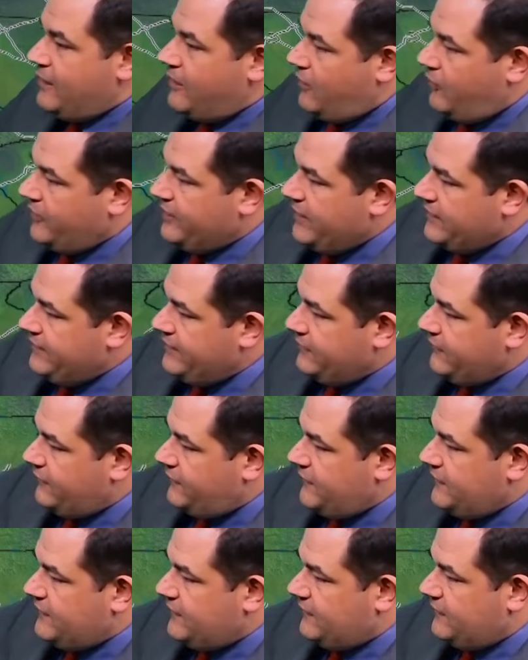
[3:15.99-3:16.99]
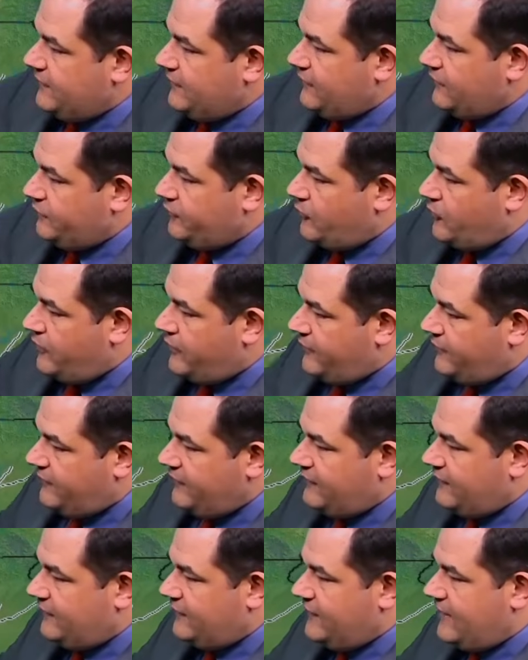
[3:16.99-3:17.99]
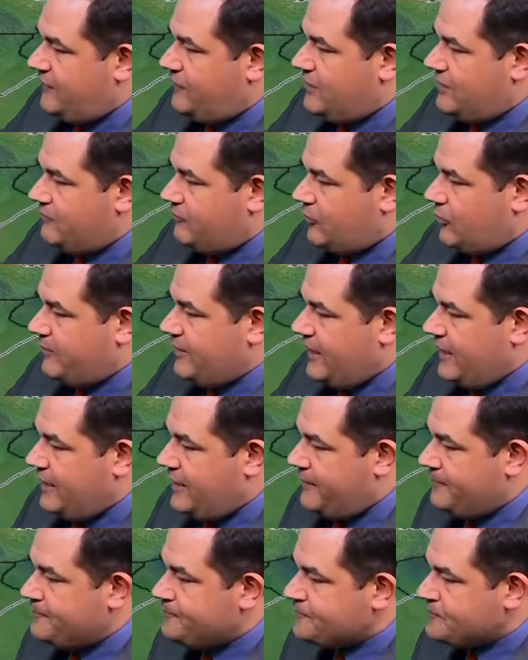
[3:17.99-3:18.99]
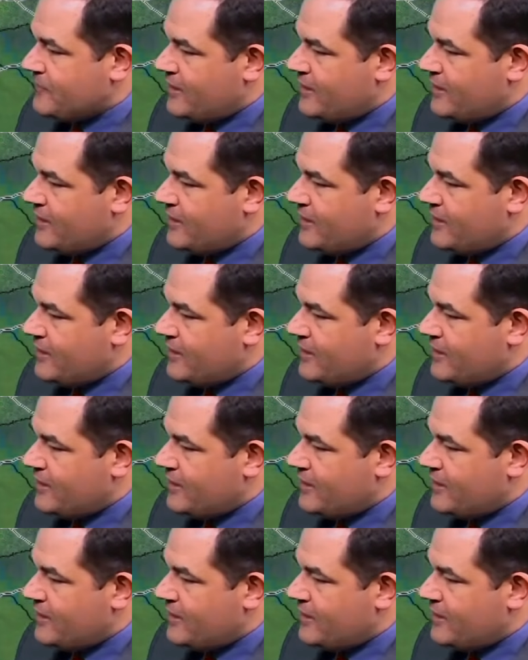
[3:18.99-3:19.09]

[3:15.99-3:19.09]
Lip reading: Only got down to 66 in Florence, 67 in Birmingham.